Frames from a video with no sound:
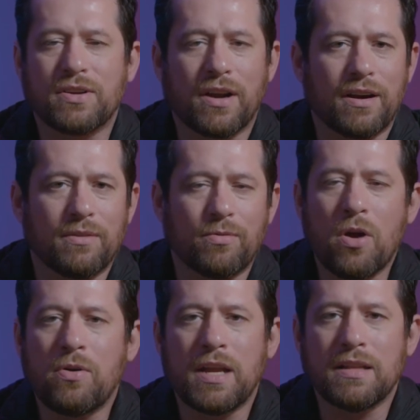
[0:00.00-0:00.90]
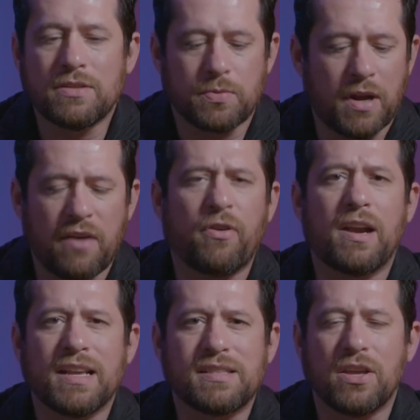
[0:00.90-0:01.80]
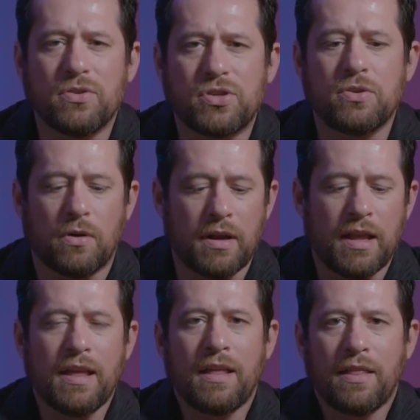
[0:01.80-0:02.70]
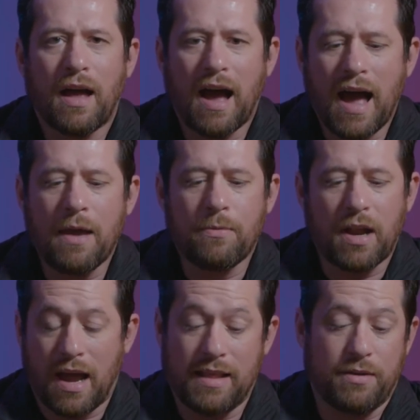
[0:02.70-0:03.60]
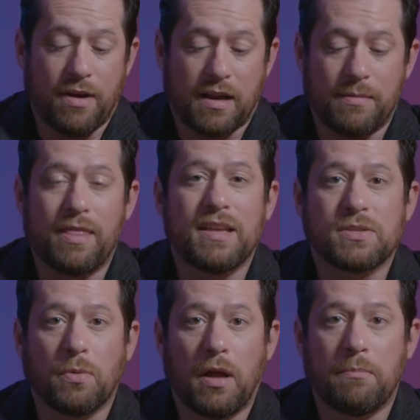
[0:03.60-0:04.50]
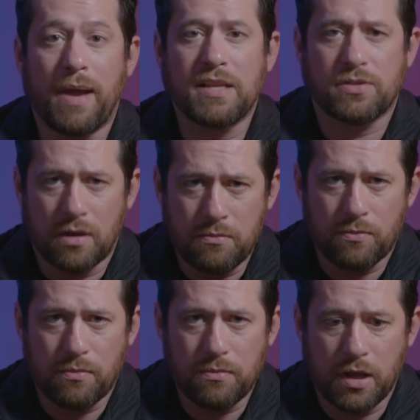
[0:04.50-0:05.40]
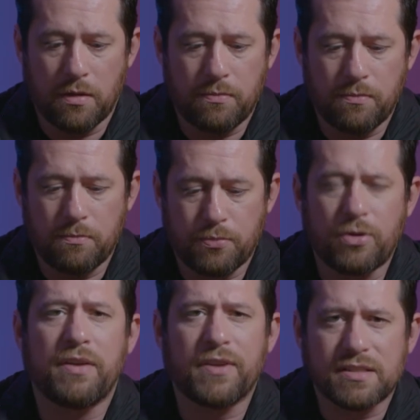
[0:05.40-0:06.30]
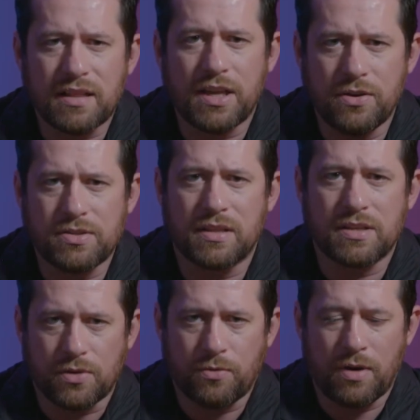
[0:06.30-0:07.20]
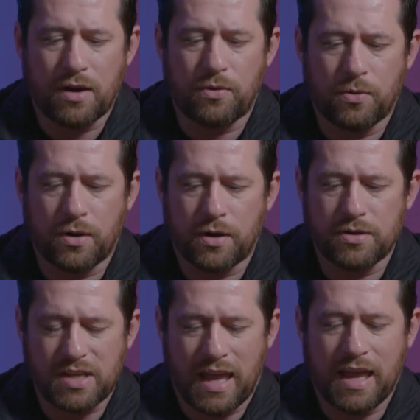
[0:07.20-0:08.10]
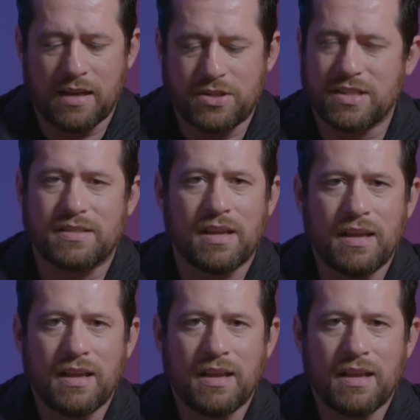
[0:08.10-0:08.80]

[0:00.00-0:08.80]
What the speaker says: or your Ronins, whatever it is that you shoot on, I would highly recommend this one based on, you know, previously using this on rental orders, and just